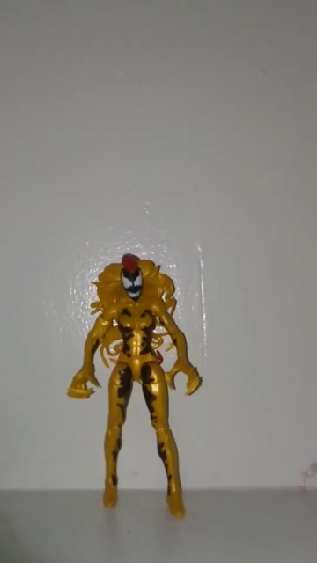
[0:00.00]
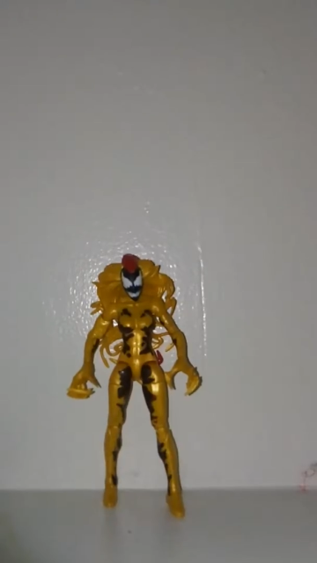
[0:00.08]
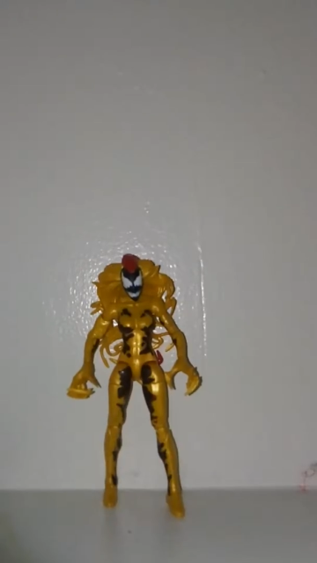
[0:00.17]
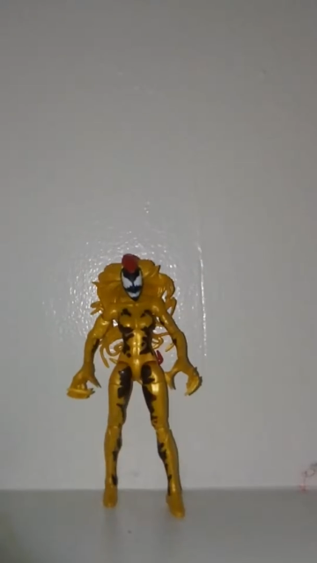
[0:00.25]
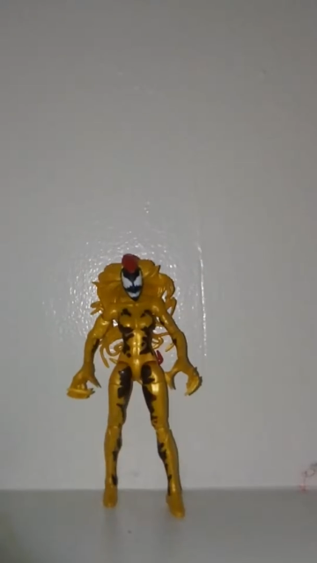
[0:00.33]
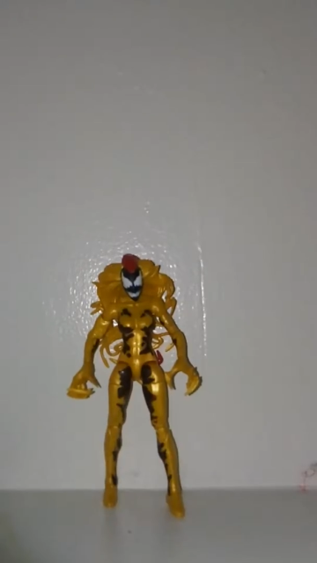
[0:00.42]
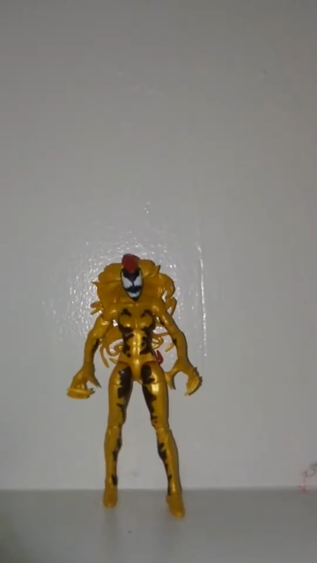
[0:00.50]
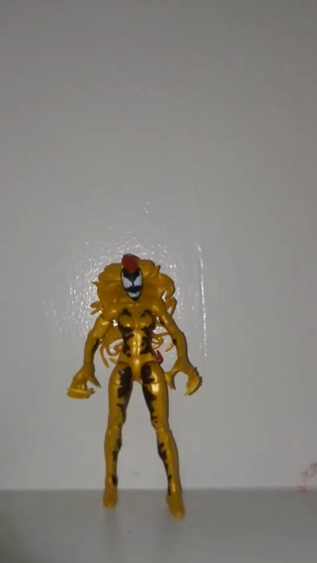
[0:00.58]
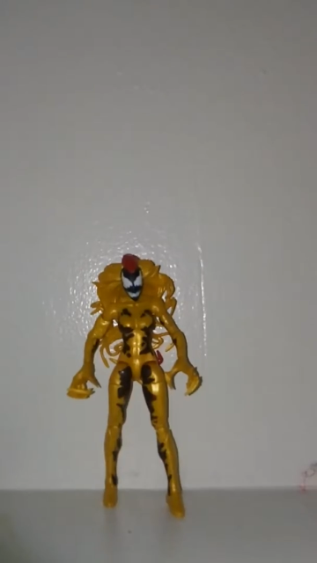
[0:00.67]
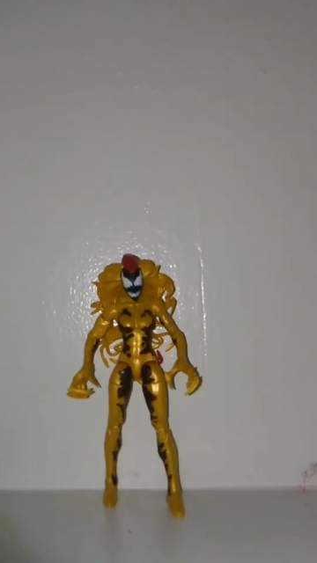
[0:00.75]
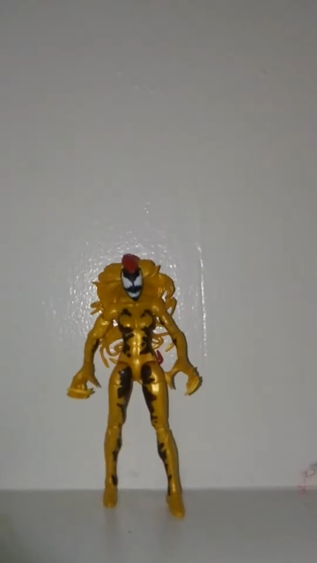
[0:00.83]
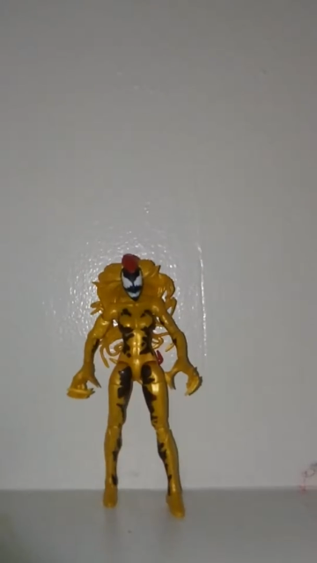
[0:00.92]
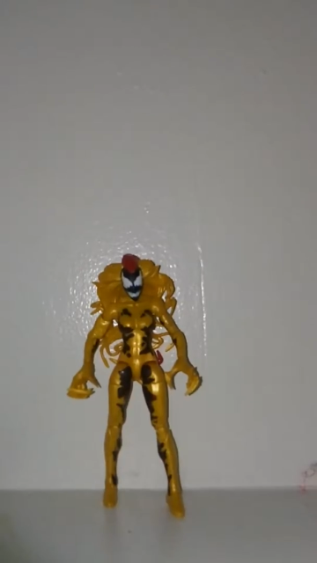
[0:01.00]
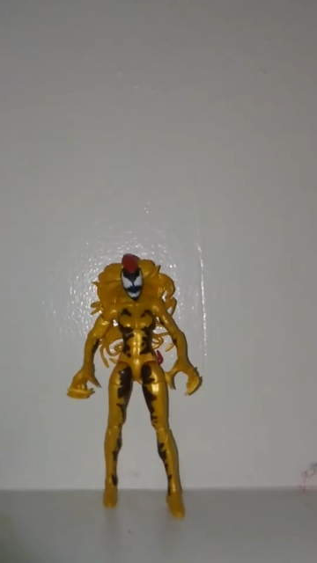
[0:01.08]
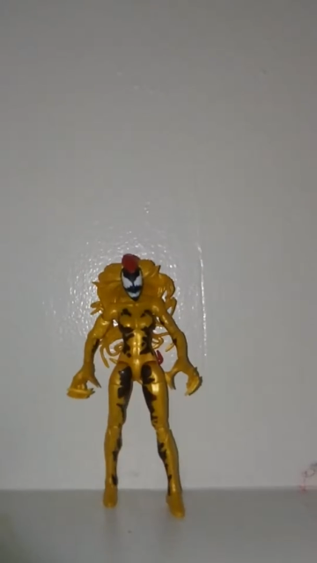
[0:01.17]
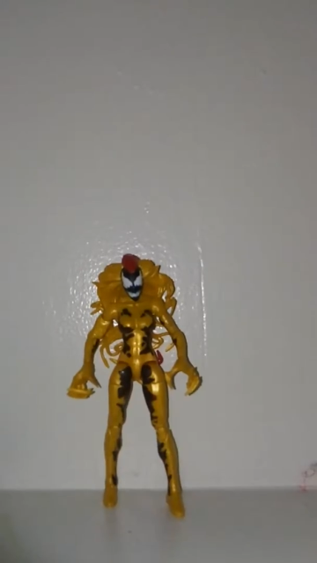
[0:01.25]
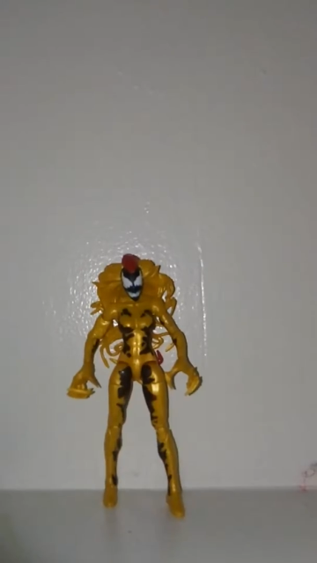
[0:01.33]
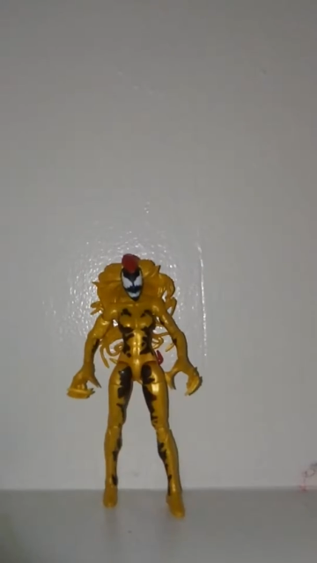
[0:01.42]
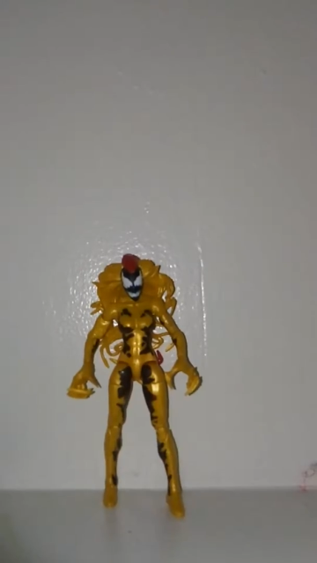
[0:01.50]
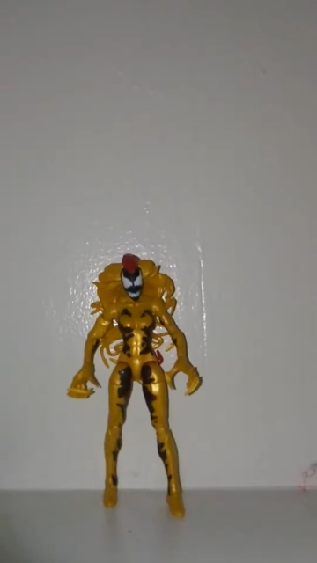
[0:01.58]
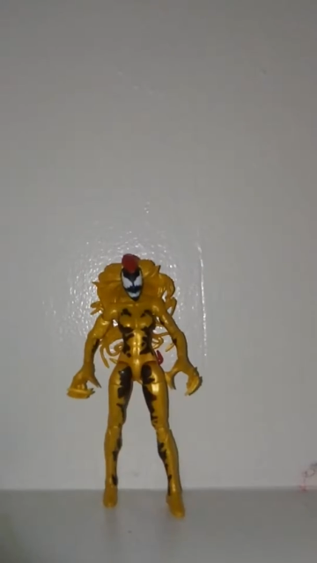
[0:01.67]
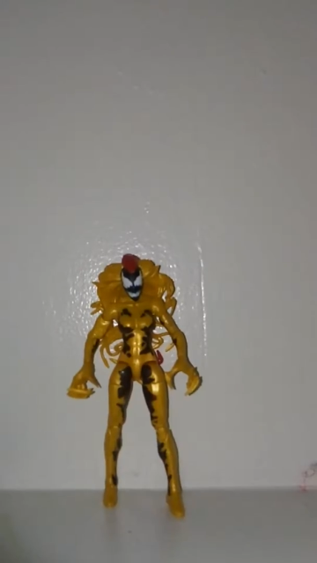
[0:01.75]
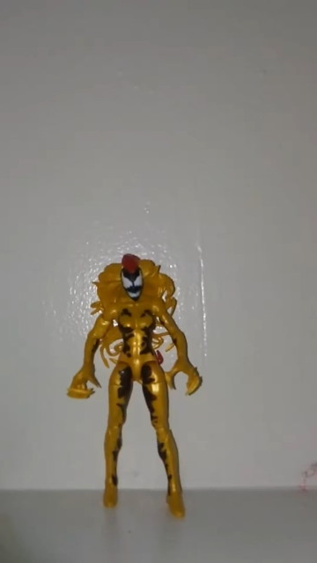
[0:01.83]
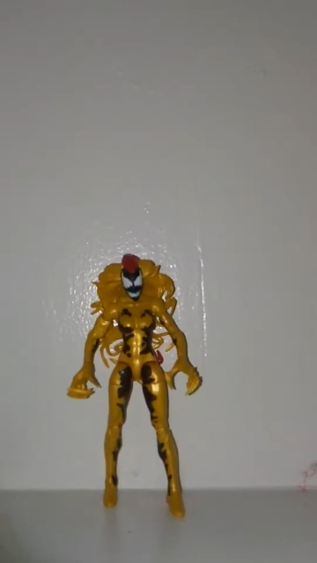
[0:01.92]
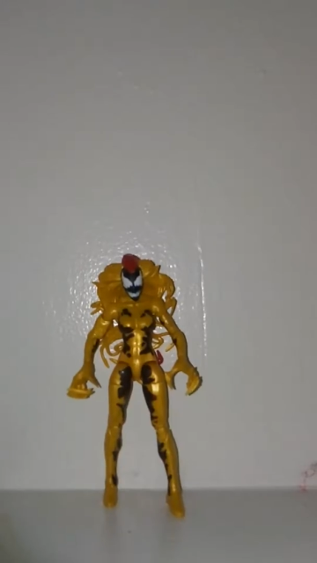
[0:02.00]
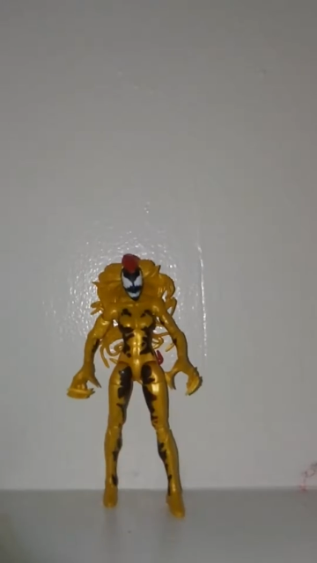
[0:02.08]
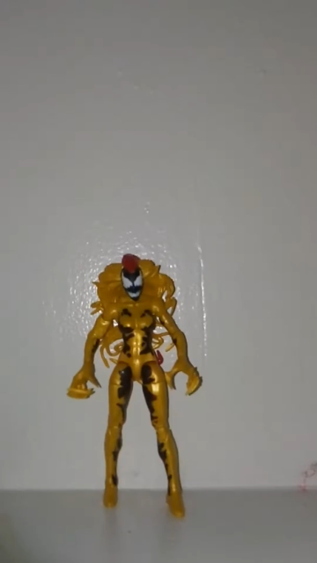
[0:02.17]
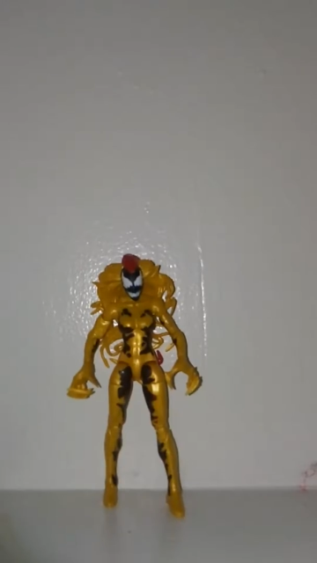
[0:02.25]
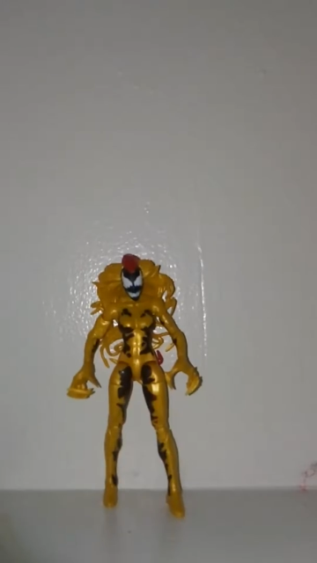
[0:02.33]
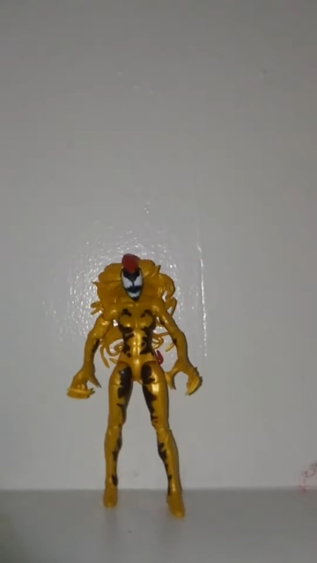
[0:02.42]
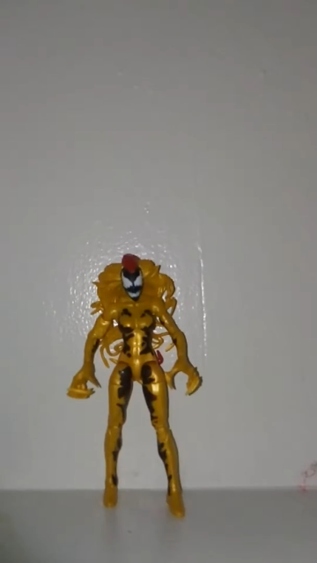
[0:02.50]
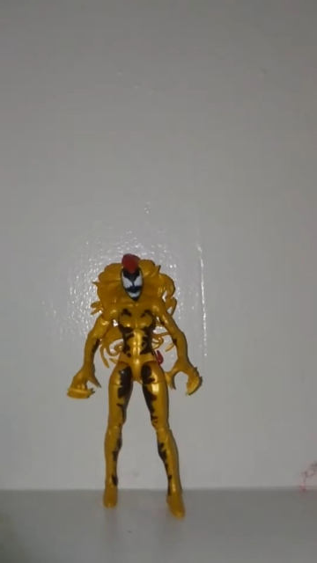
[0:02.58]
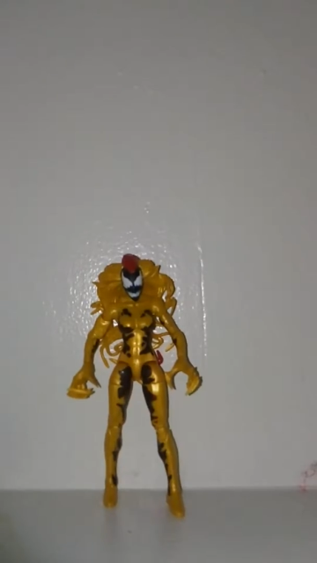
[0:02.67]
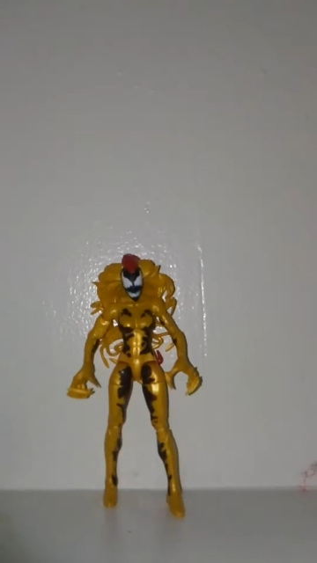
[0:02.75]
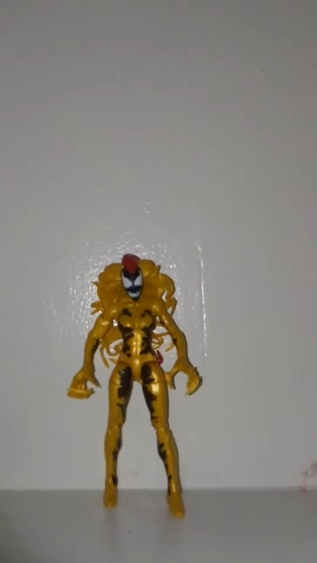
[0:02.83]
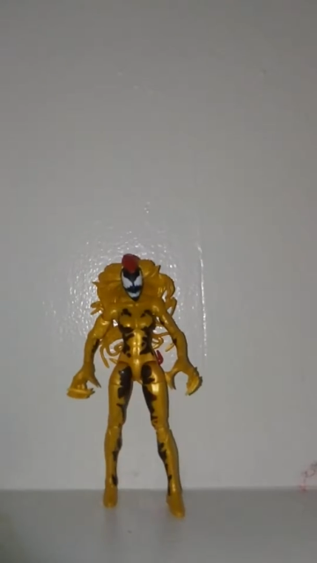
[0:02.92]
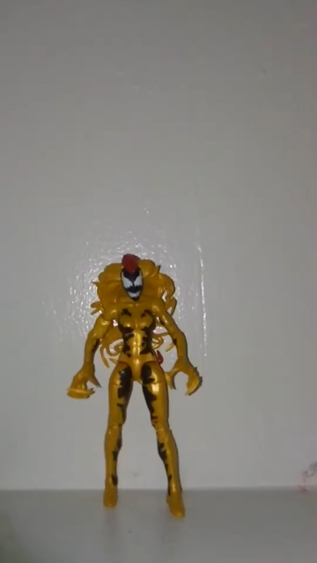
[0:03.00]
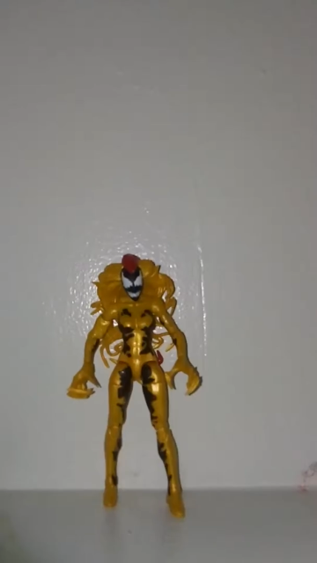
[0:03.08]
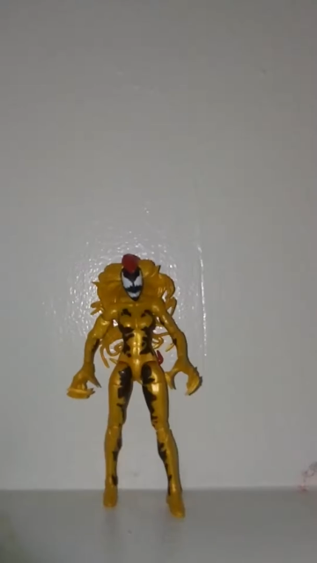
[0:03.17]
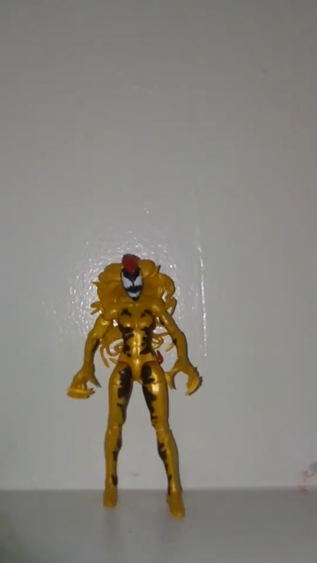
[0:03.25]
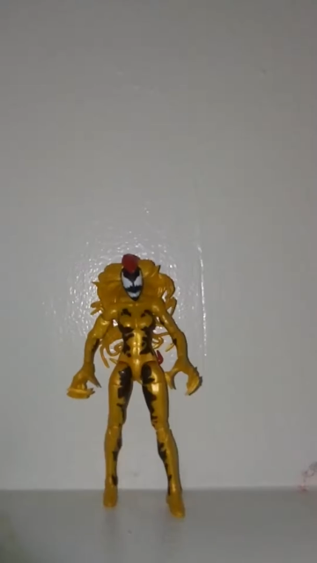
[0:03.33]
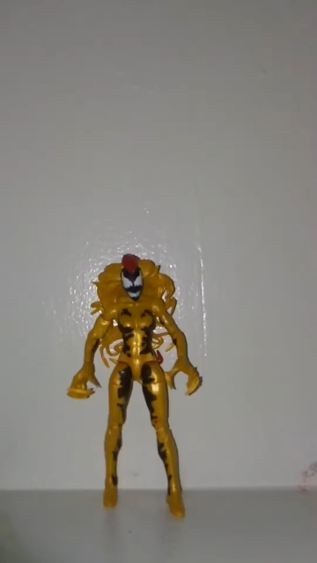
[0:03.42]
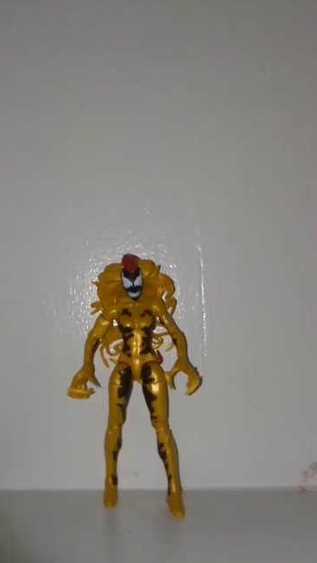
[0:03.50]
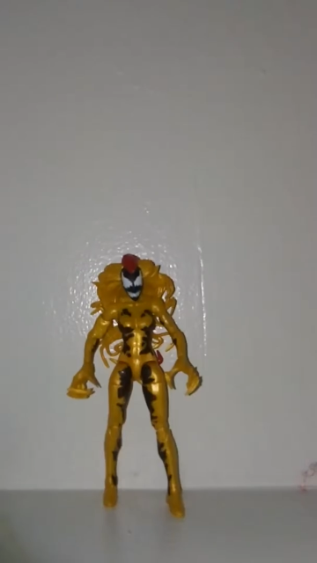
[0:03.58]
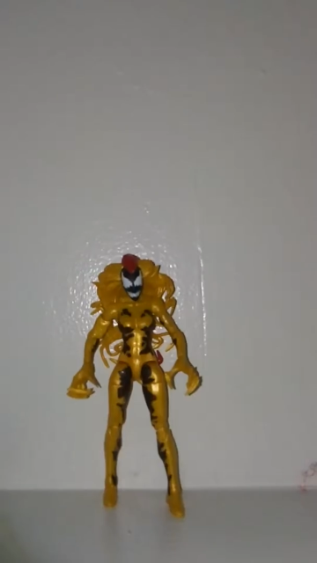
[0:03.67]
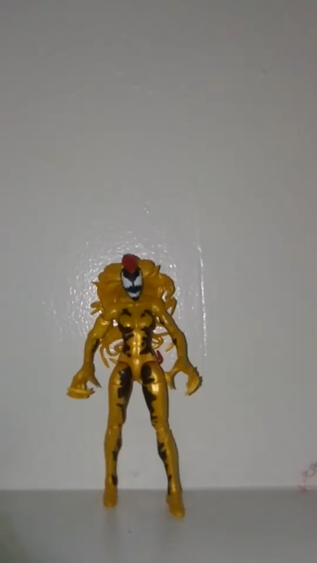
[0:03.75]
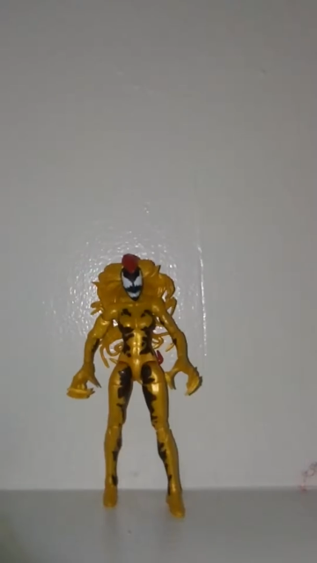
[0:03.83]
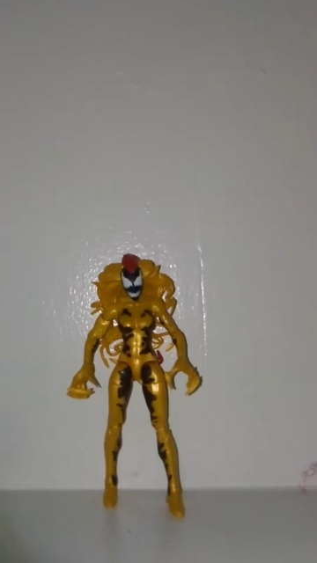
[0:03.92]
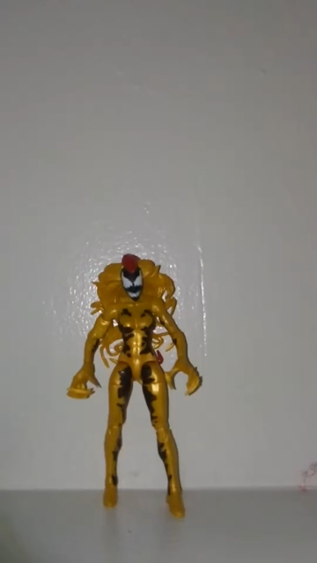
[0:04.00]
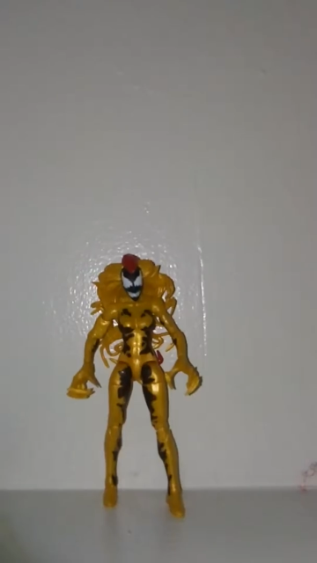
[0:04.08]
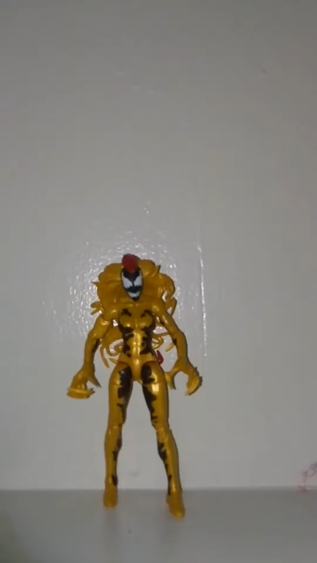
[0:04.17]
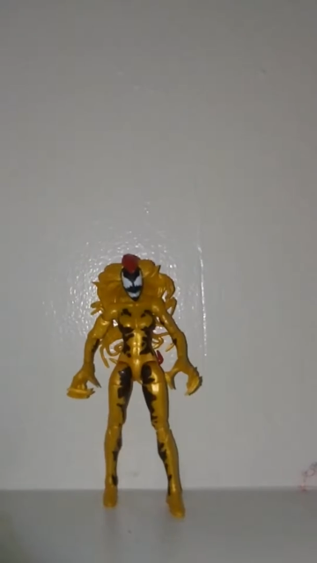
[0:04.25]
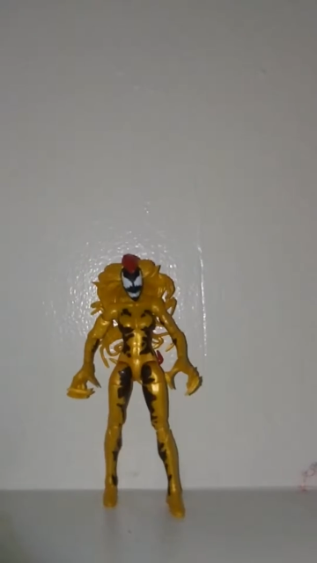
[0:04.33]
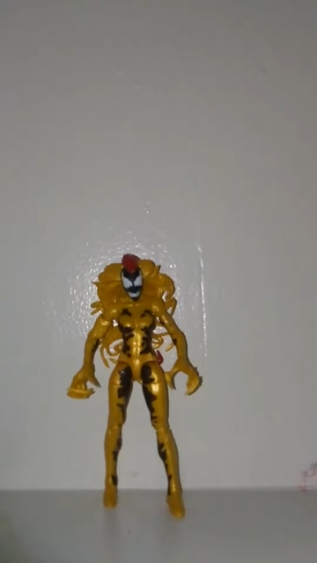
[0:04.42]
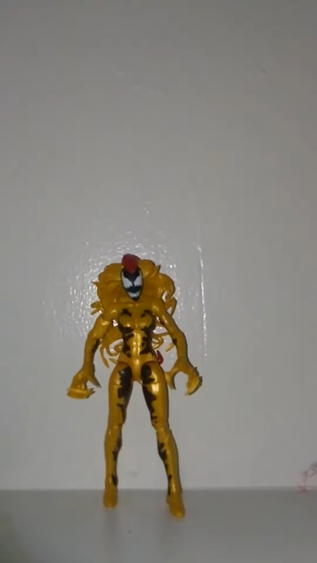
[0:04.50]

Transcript: [unreadable: no face in view]